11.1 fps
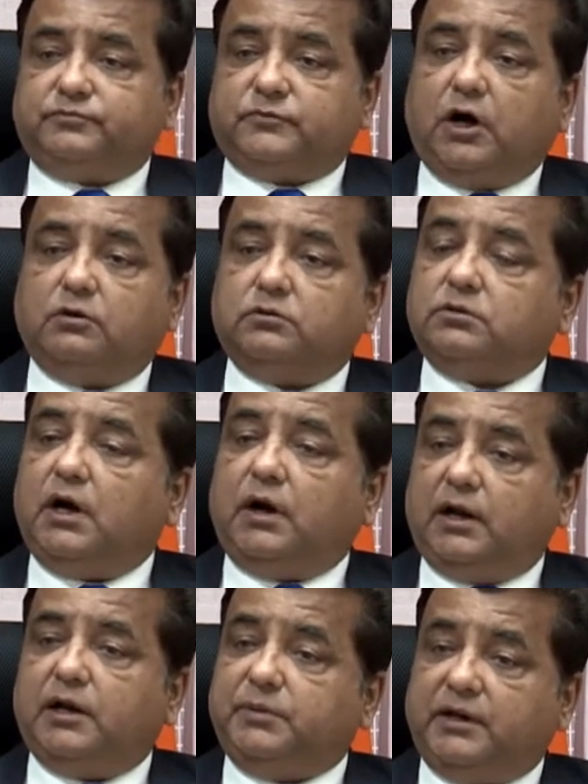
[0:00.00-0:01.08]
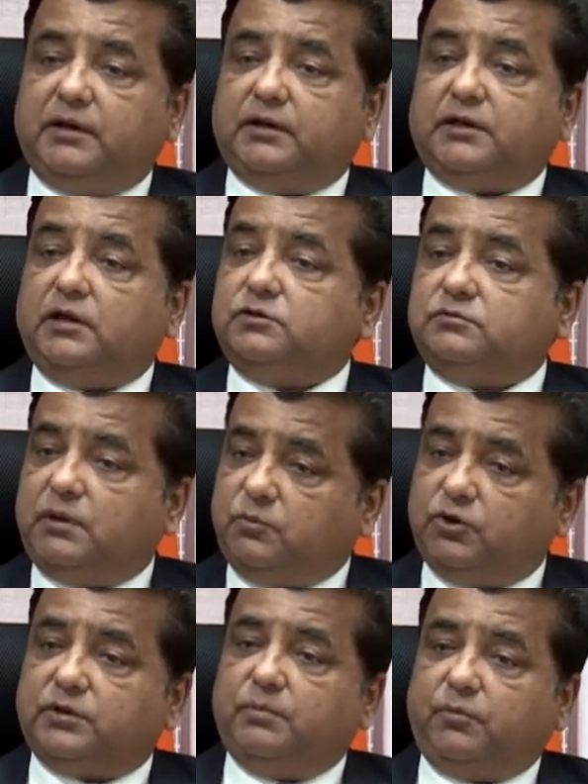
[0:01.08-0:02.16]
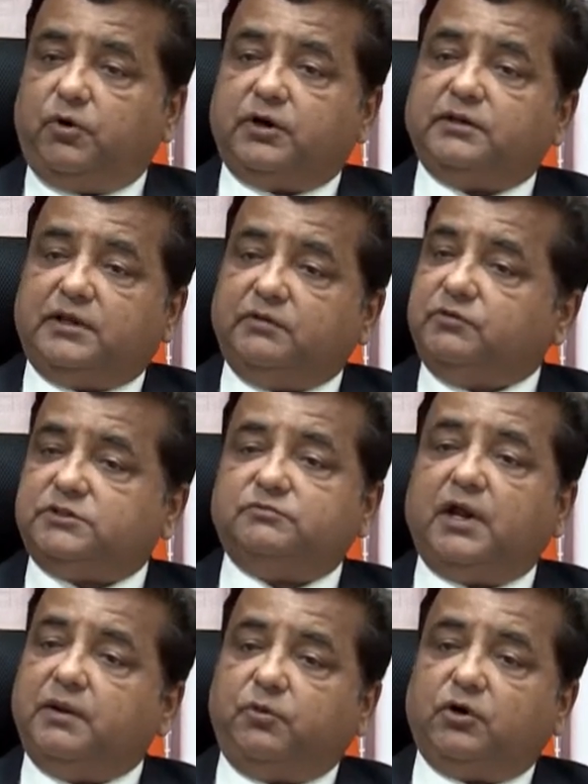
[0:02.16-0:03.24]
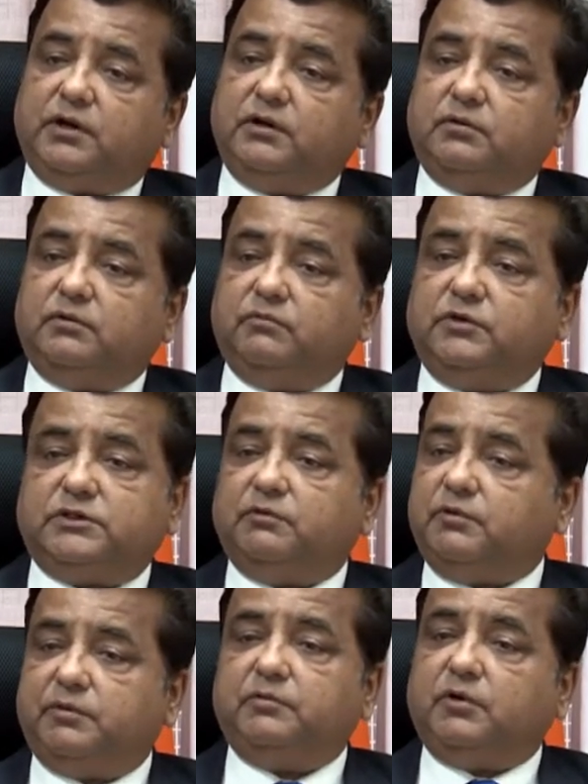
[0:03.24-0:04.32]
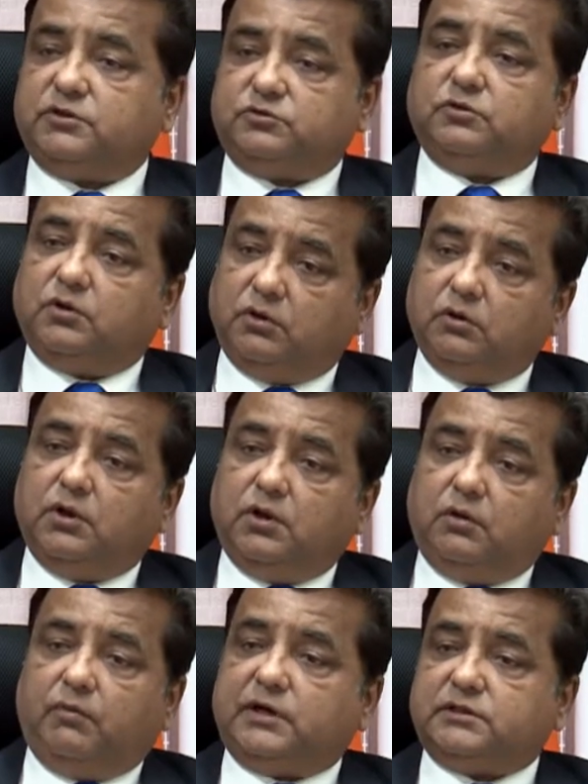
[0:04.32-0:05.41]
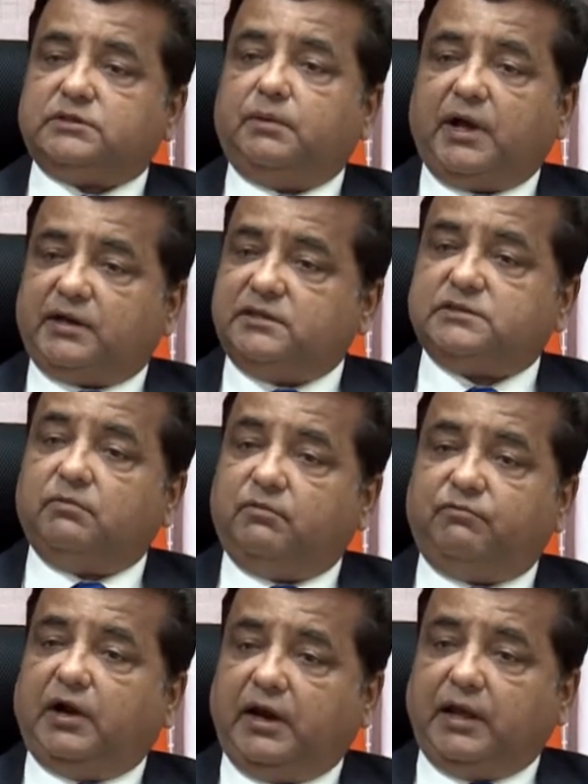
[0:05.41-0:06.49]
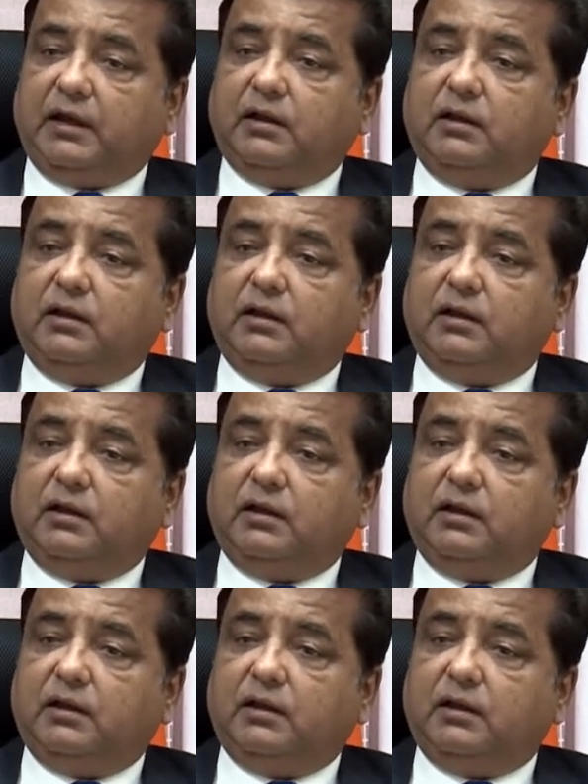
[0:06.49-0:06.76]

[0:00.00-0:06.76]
Now, let me tell you one more important thing which is very important, which everybody wants to know. What is the mechanism of funding?